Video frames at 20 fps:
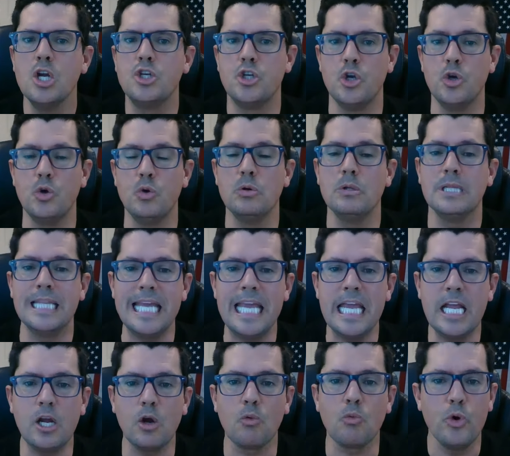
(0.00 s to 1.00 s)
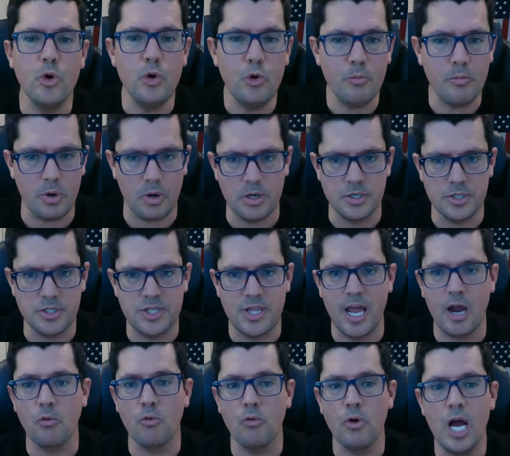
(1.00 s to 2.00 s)
to leak rumors
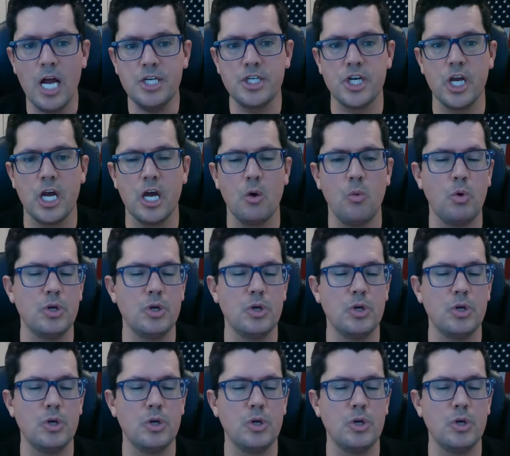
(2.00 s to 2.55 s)
that Russia